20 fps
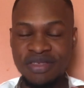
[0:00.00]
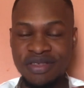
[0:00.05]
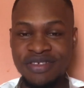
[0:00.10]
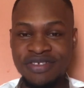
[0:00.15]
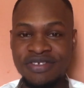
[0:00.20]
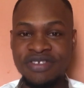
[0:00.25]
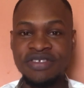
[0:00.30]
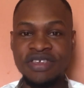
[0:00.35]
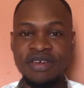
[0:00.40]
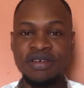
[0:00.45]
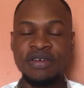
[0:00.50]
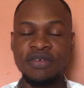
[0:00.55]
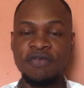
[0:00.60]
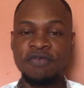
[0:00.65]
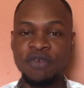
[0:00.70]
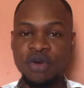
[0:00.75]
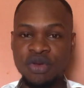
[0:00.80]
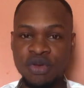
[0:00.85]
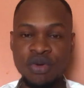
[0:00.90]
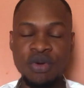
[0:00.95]
this secret
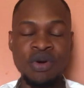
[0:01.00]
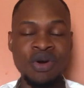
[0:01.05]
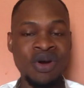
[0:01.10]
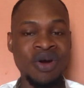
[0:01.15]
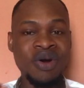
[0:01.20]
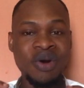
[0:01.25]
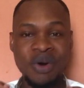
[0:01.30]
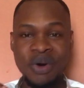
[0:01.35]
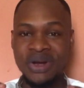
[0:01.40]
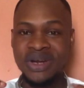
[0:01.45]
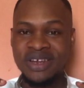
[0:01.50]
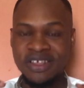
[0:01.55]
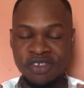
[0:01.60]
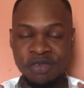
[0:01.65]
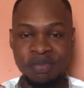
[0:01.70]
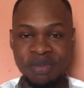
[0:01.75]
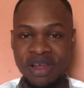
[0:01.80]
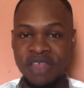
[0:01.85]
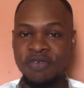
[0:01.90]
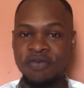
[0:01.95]
for you on this
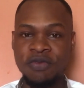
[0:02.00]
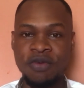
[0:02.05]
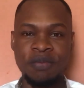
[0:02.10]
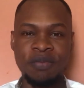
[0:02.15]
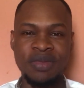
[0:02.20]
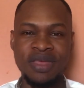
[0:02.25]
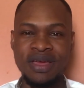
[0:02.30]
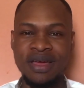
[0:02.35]
platform.